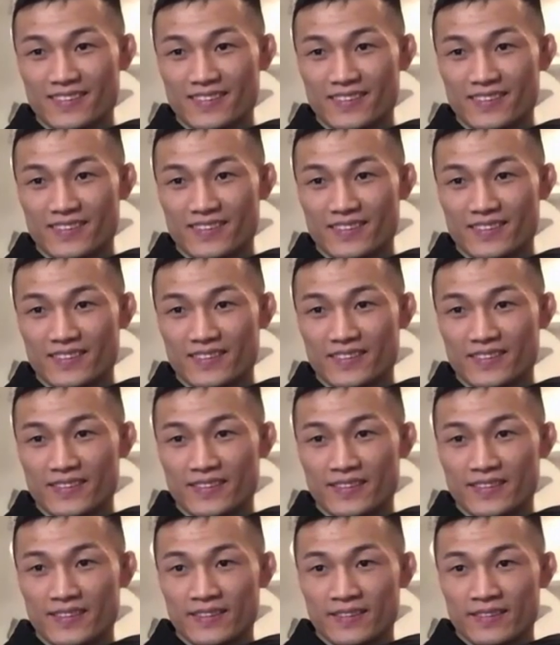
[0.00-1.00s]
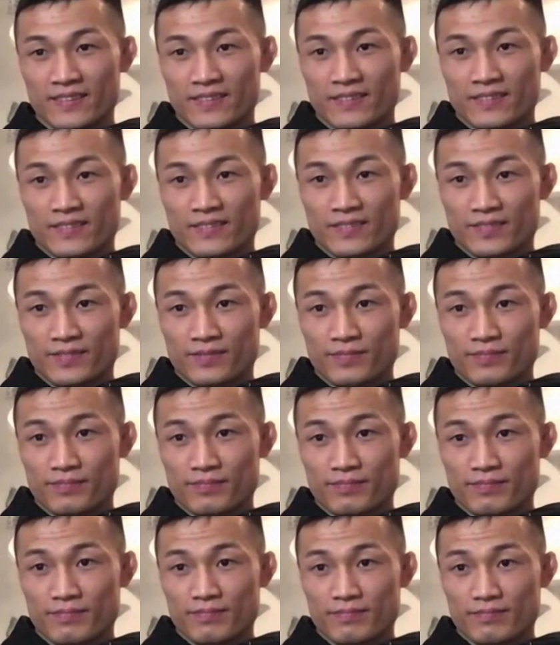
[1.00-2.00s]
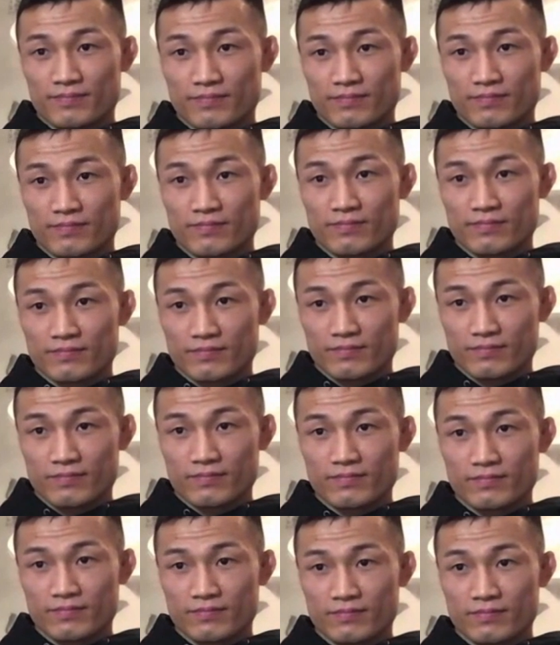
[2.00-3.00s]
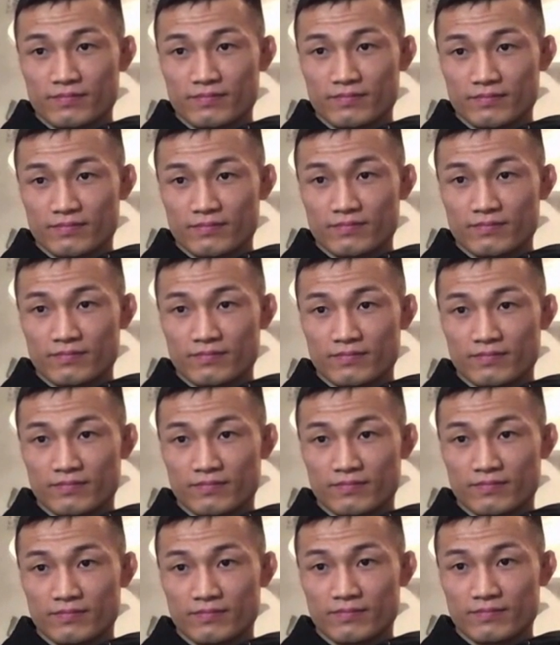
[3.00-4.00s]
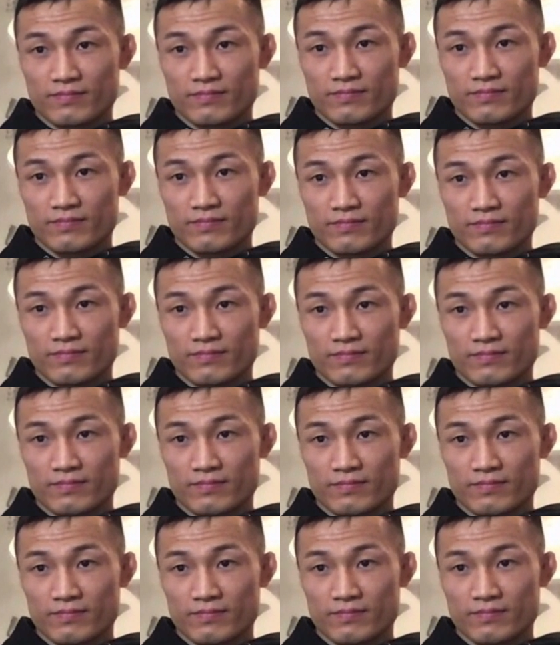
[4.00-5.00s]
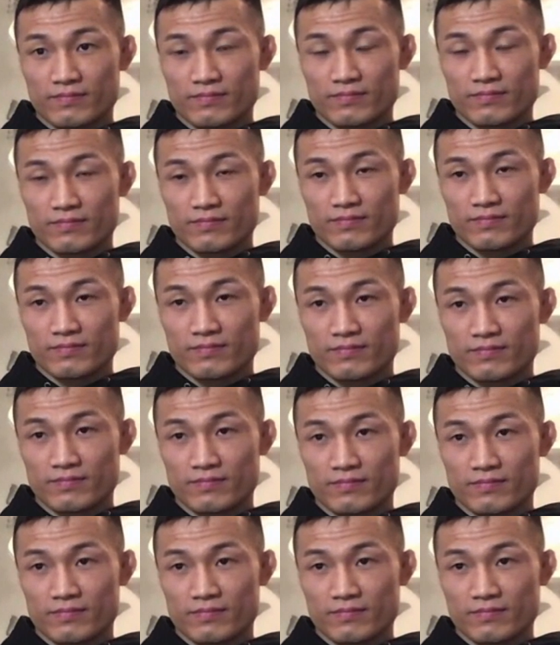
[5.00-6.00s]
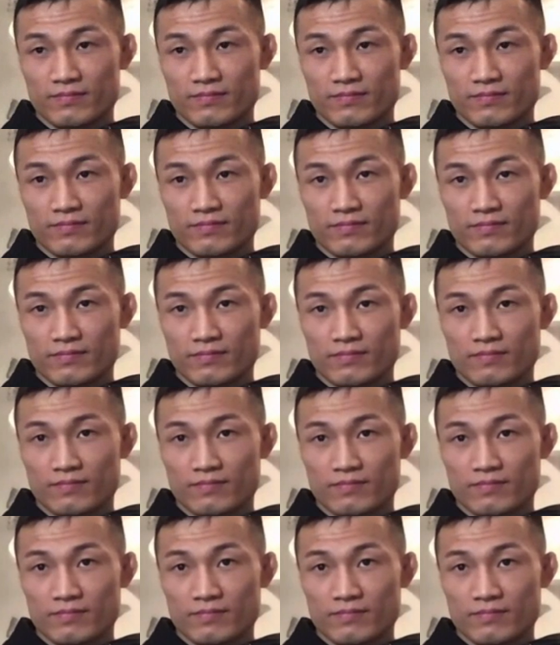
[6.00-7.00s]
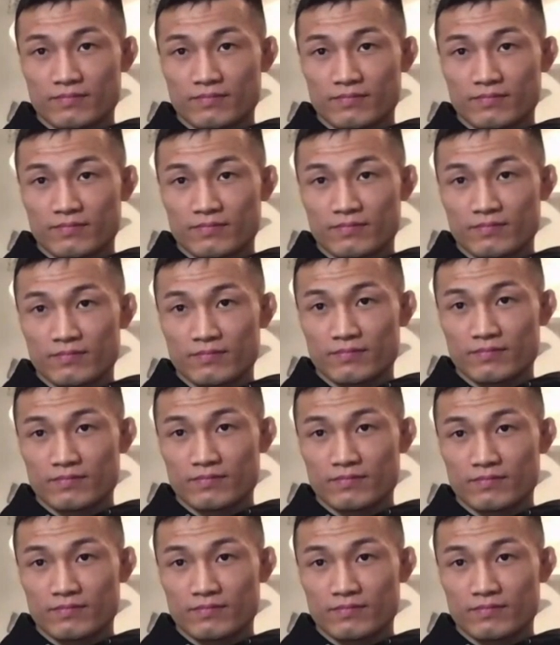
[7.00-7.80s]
This person isn't speaking.